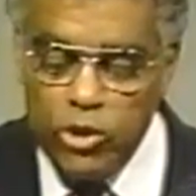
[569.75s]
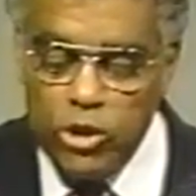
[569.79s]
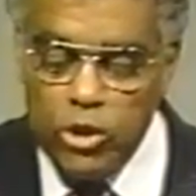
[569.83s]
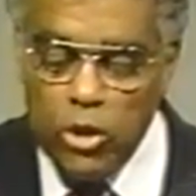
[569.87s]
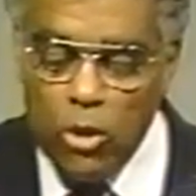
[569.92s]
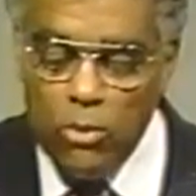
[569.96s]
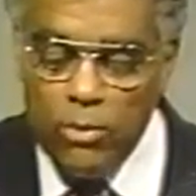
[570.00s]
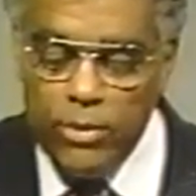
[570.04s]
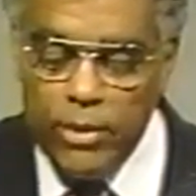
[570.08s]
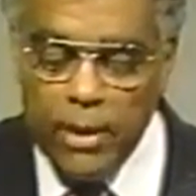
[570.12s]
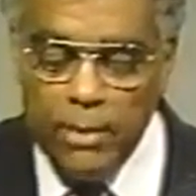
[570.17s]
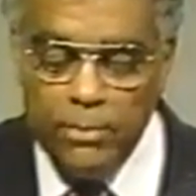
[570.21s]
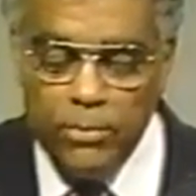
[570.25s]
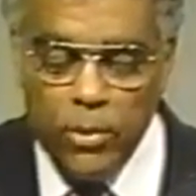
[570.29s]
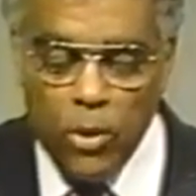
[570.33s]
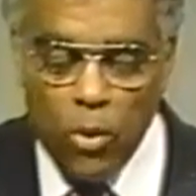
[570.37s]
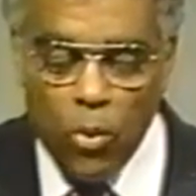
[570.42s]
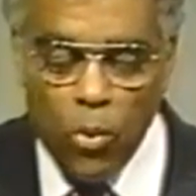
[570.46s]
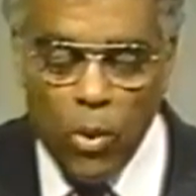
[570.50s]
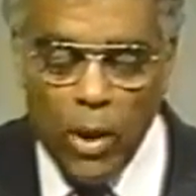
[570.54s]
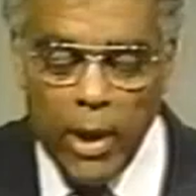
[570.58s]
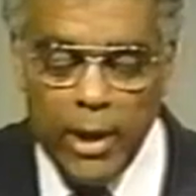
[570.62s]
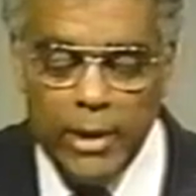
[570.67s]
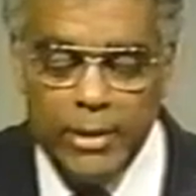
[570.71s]
show them the
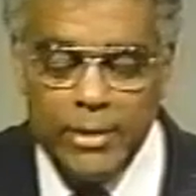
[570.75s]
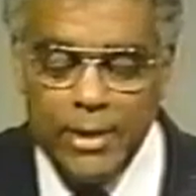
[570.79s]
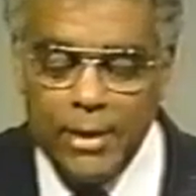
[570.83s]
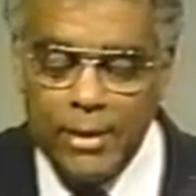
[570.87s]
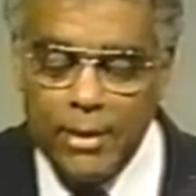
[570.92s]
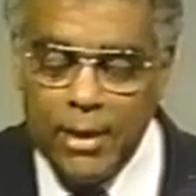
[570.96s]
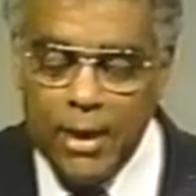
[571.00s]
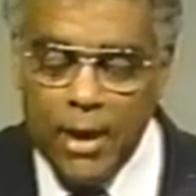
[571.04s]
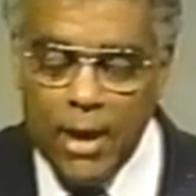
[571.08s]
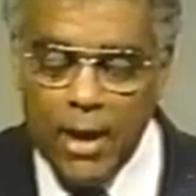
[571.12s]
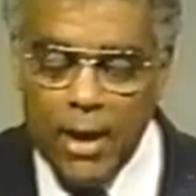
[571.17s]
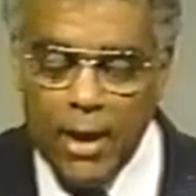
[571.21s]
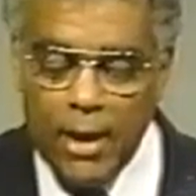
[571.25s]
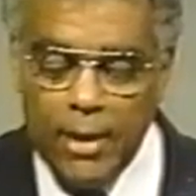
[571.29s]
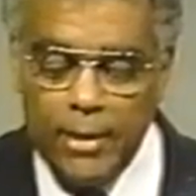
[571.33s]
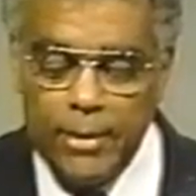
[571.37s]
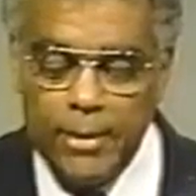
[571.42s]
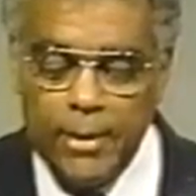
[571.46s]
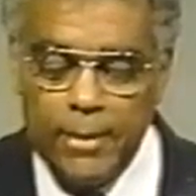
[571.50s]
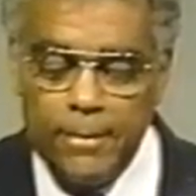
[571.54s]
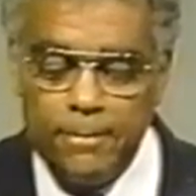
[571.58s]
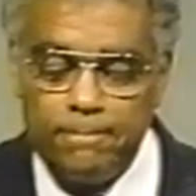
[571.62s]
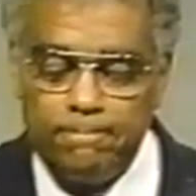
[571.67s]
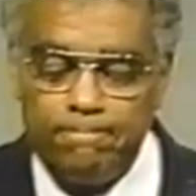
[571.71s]
way to
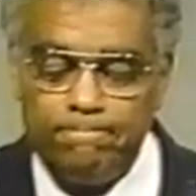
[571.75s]
God.